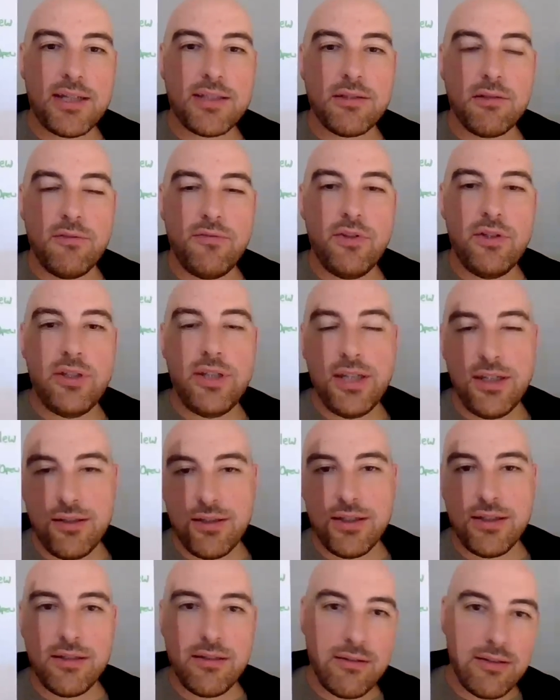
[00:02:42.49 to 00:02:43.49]
So if you
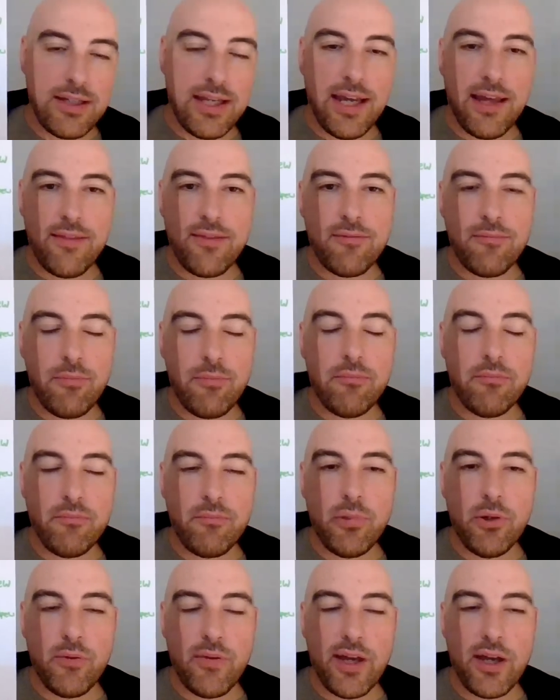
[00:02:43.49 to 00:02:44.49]
didn't get
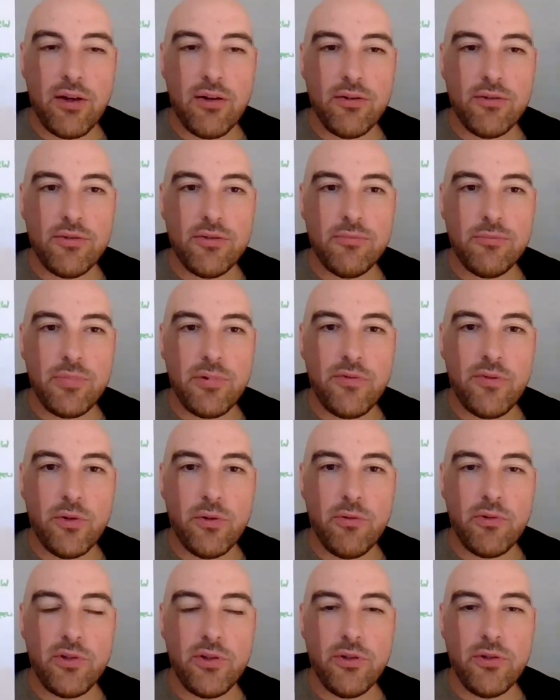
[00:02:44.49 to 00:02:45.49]
put that on before
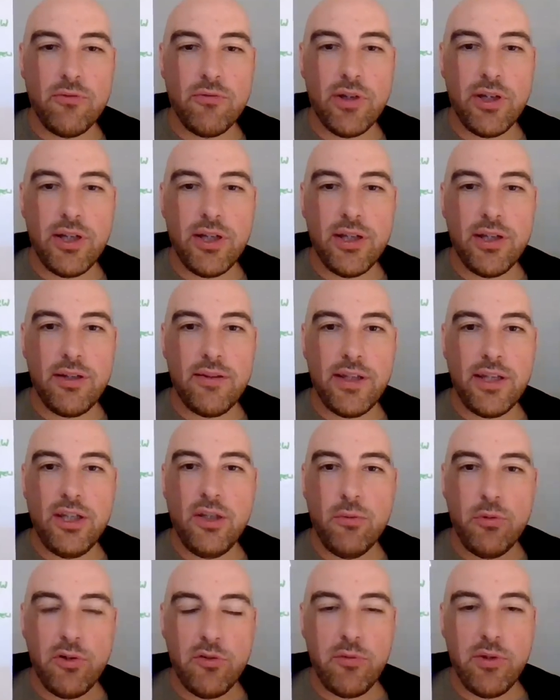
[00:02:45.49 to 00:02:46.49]
it was non-runner, then
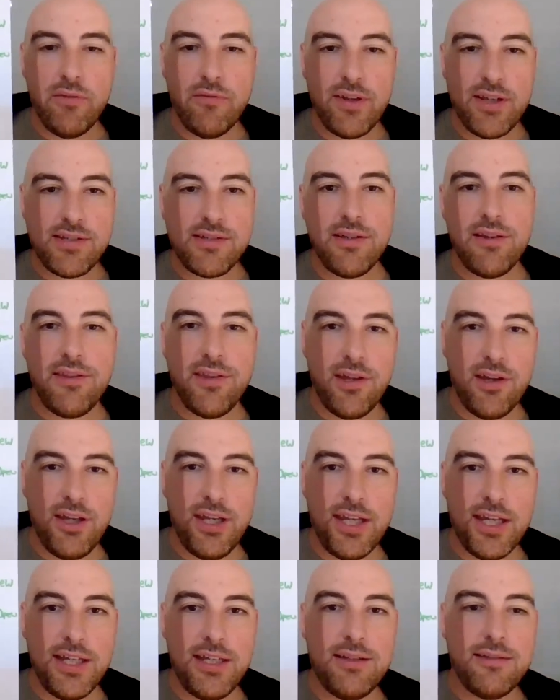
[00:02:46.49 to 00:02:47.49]
you would have invested
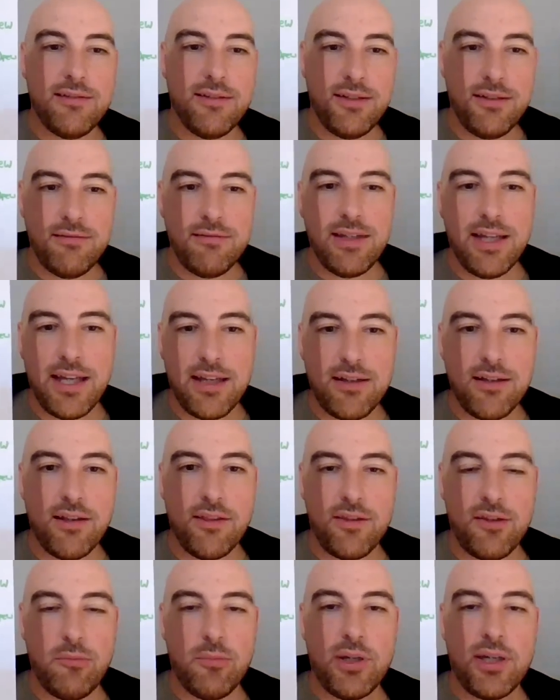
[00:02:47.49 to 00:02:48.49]
38 and had
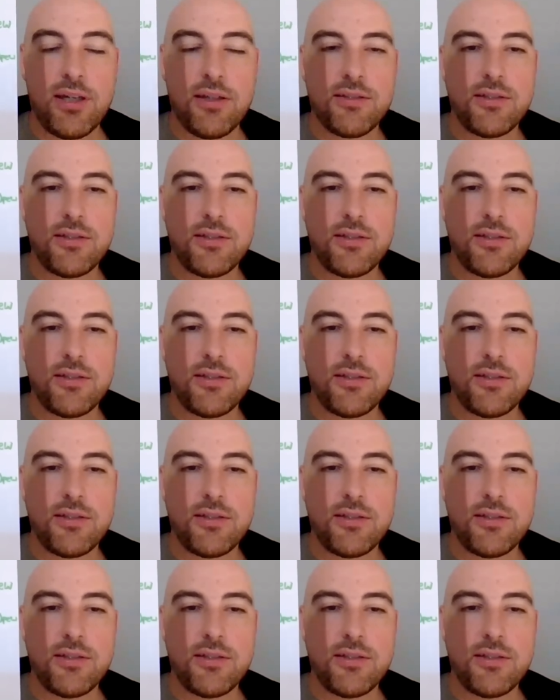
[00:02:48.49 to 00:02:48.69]
nothing back.